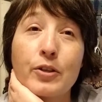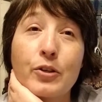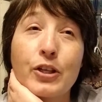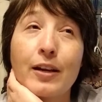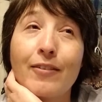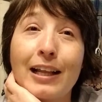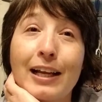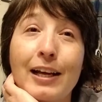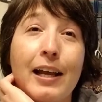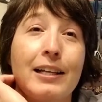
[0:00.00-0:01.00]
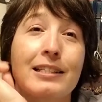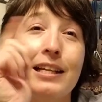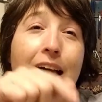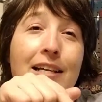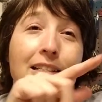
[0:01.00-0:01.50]
You couldn't really cut a
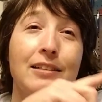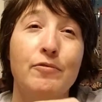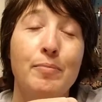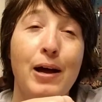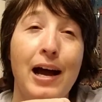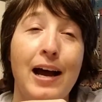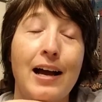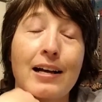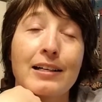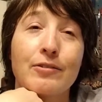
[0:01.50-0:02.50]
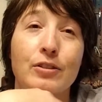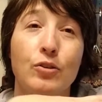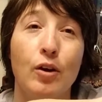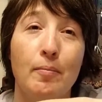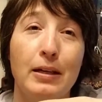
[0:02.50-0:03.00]
slice of pie. It was
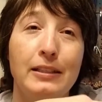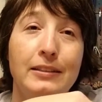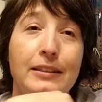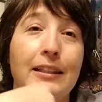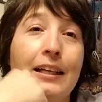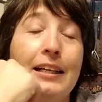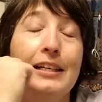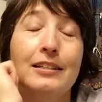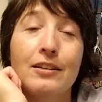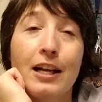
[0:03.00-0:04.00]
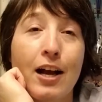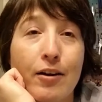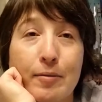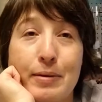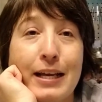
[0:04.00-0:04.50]
crumbling. So they
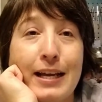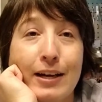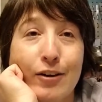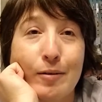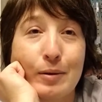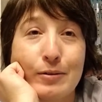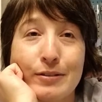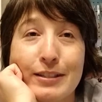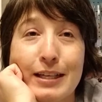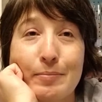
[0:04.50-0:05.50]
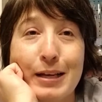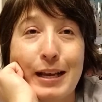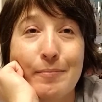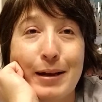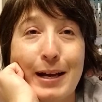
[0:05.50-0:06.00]
called it pecan crumble instead of
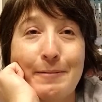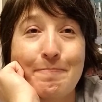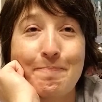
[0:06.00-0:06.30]
pecan pie.